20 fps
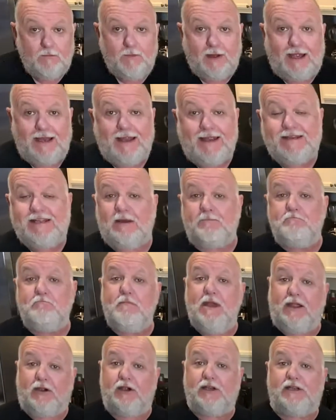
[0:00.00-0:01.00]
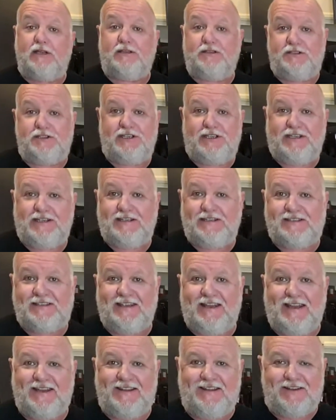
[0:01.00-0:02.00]
I like American cheese
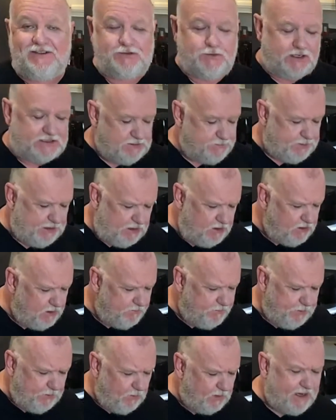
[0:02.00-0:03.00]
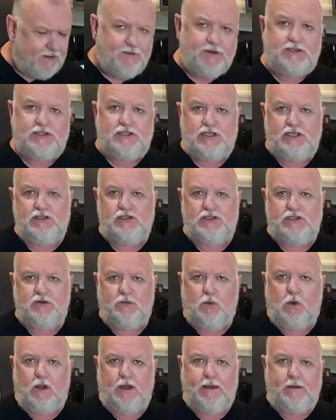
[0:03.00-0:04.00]
in this recipe. You can put whatever cheese you
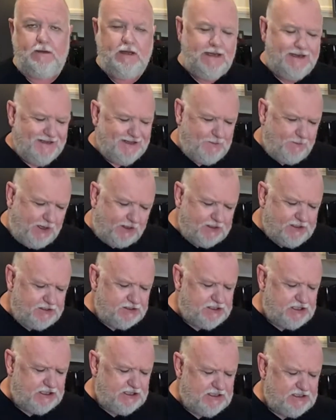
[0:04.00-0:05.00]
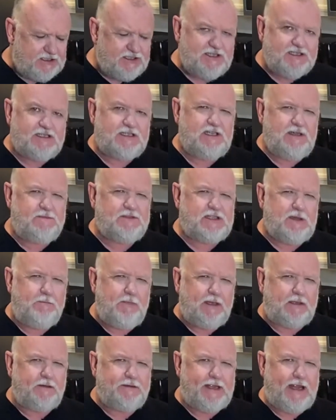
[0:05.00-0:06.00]
want. The American cheese just seems to
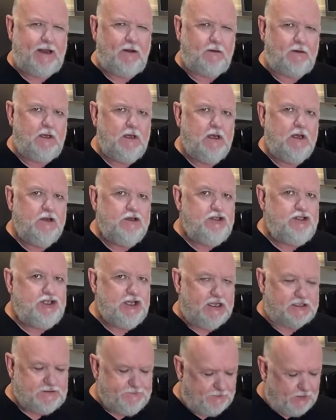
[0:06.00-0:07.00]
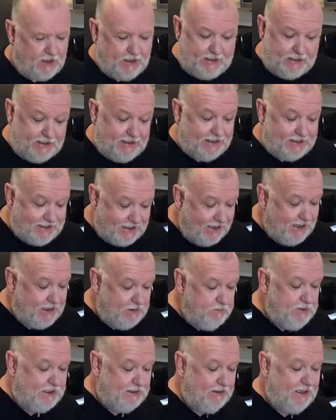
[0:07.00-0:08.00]
melt down just fine and it
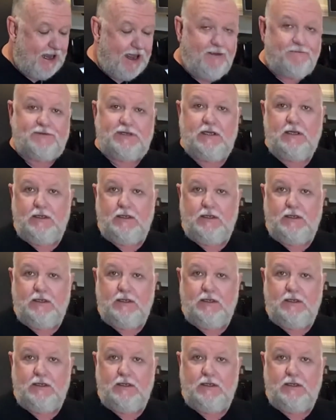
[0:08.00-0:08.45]
can be left